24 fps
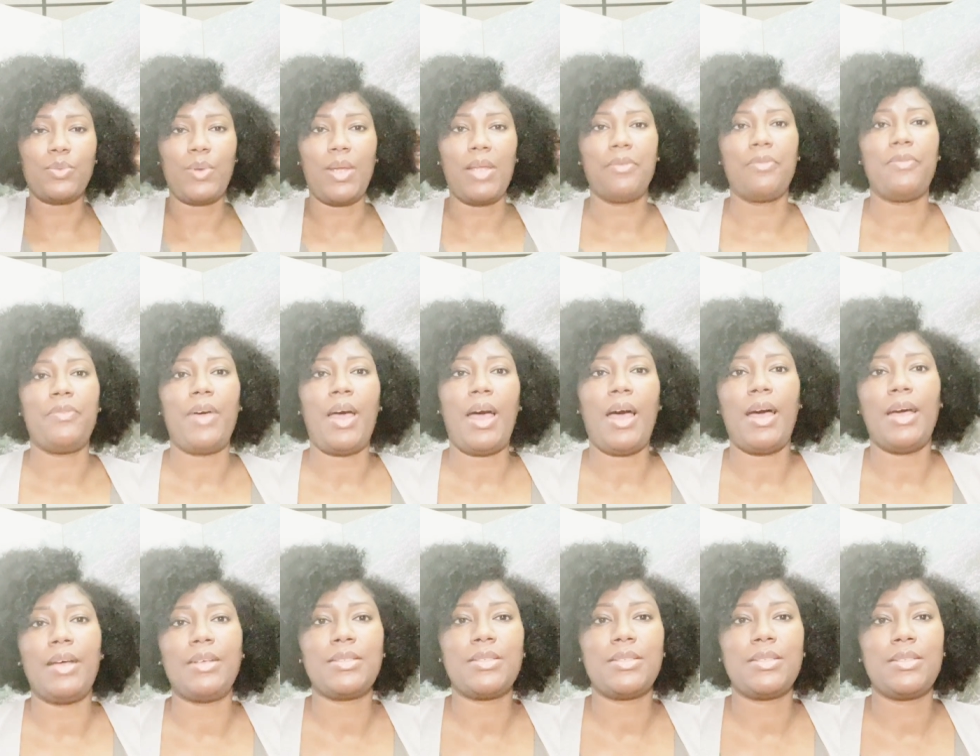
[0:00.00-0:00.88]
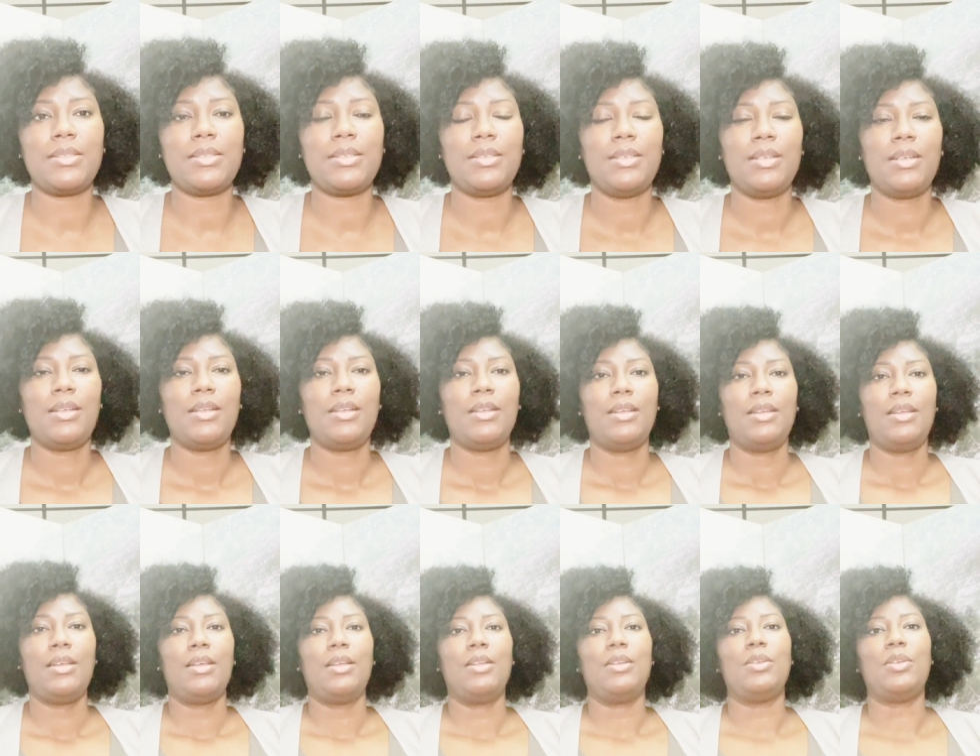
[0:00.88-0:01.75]
weight fast
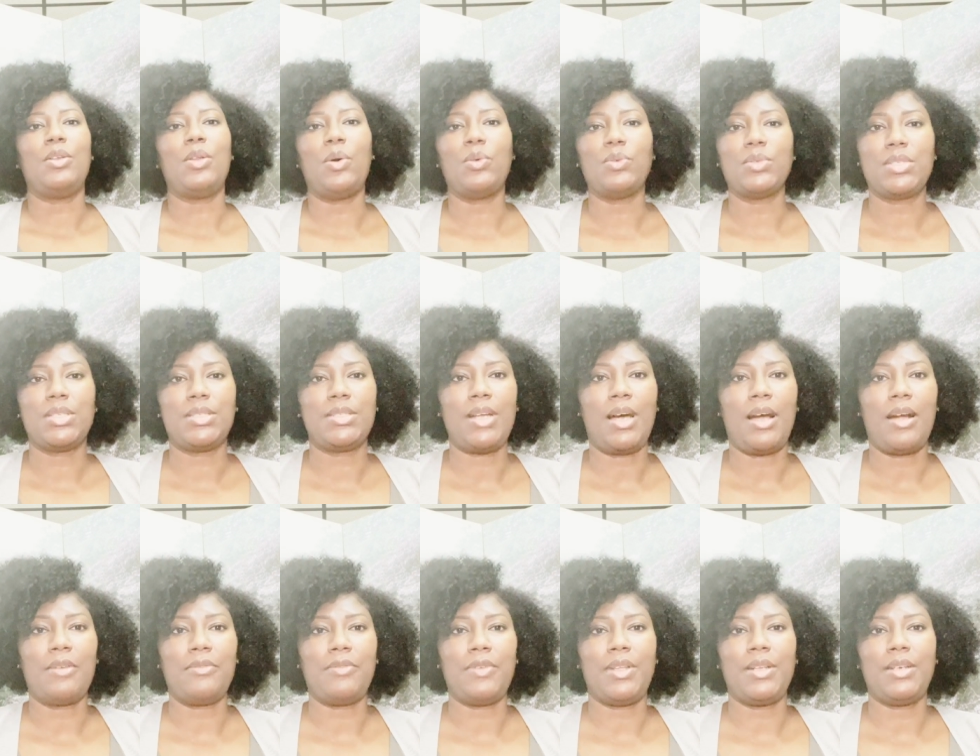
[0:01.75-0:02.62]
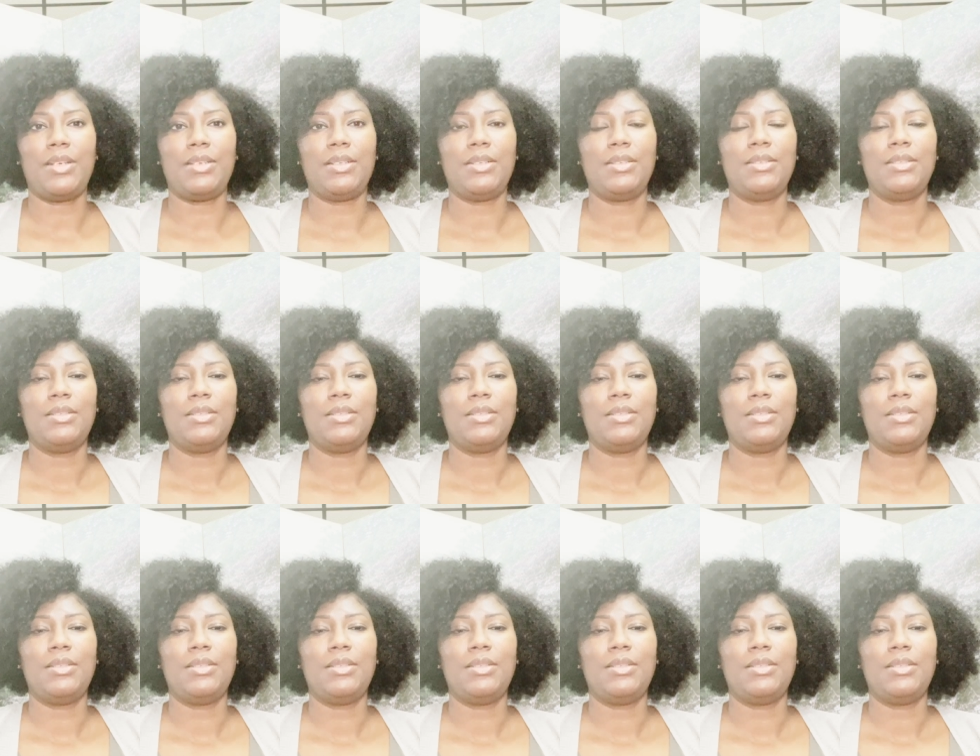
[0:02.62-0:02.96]
no starving